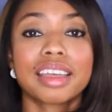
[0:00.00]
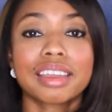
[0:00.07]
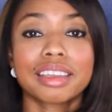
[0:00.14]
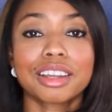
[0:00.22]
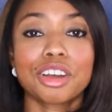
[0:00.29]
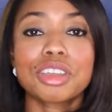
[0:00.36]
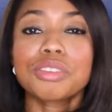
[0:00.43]

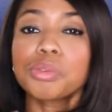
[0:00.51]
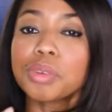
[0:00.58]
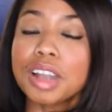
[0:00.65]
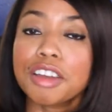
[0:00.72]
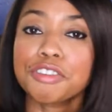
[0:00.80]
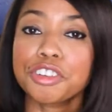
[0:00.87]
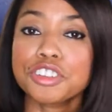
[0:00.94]
You know, even
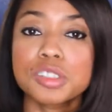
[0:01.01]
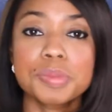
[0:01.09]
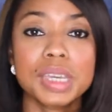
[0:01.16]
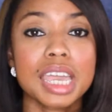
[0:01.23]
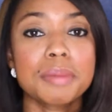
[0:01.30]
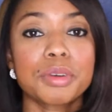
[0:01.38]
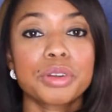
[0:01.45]
when I first
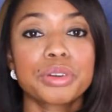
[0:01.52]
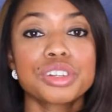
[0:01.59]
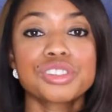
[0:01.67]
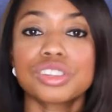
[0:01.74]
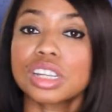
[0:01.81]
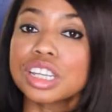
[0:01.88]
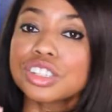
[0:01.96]
became a
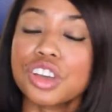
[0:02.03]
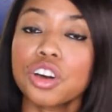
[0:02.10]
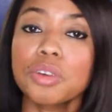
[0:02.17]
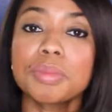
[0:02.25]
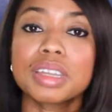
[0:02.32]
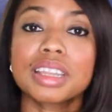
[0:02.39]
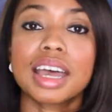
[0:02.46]
Christian, he
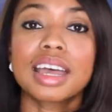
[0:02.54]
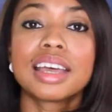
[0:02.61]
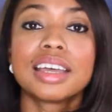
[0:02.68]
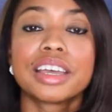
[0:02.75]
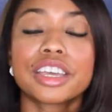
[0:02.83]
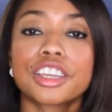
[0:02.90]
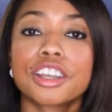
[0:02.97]
told me that,
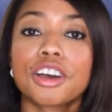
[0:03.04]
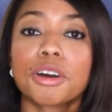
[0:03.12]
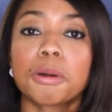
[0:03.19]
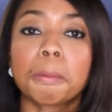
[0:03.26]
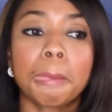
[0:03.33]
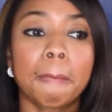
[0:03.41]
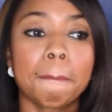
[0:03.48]
you
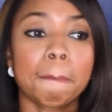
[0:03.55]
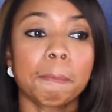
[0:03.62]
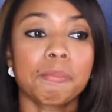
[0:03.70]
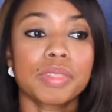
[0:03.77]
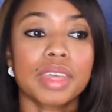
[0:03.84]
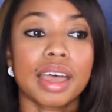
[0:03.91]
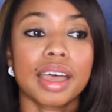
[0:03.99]
know,
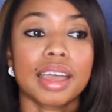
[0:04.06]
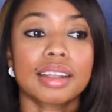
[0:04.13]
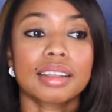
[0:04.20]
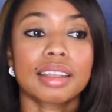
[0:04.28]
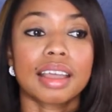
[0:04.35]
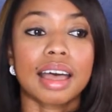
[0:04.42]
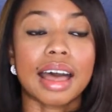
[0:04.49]

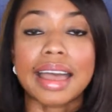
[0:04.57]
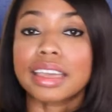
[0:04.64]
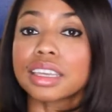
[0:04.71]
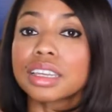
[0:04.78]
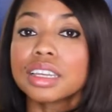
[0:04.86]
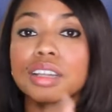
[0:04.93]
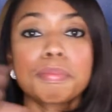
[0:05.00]
that I
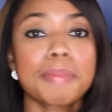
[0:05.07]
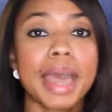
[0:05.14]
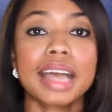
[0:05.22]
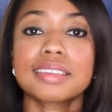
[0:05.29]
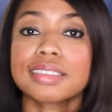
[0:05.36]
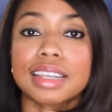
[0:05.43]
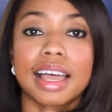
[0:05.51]
couldn't
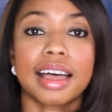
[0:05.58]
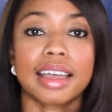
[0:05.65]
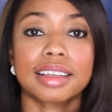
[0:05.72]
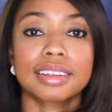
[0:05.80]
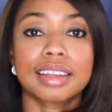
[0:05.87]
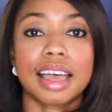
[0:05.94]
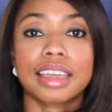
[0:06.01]
backslide.